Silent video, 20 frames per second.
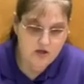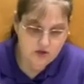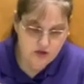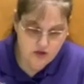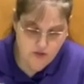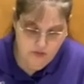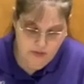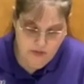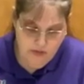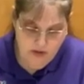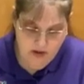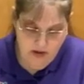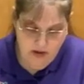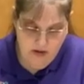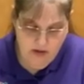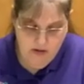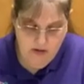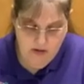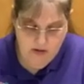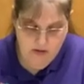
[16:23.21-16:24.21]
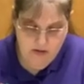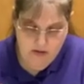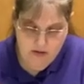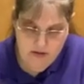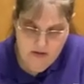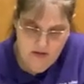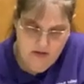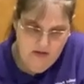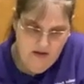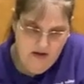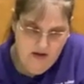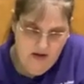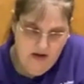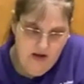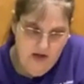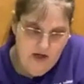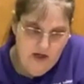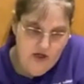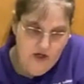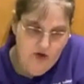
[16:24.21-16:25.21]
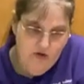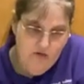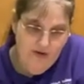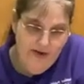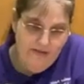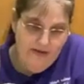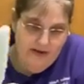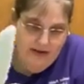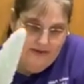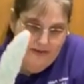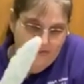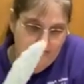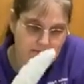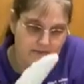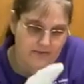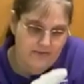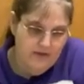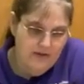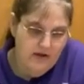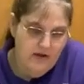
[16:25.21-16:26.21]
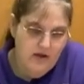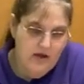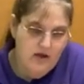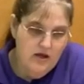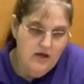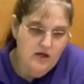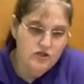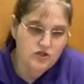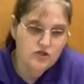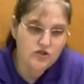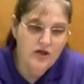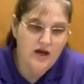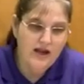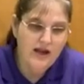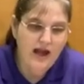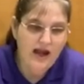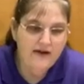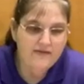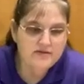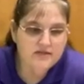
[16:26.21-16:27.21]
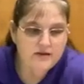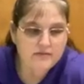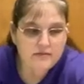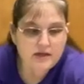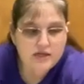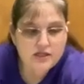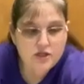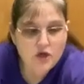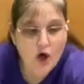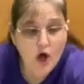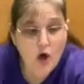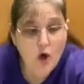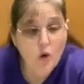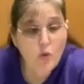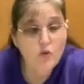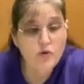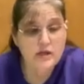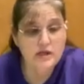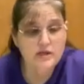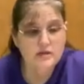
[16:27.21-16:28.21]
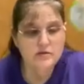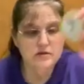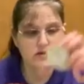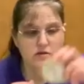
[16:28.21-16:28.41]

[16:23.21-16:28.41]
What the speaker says: to put on your ribbon, because you got to have something to hold it.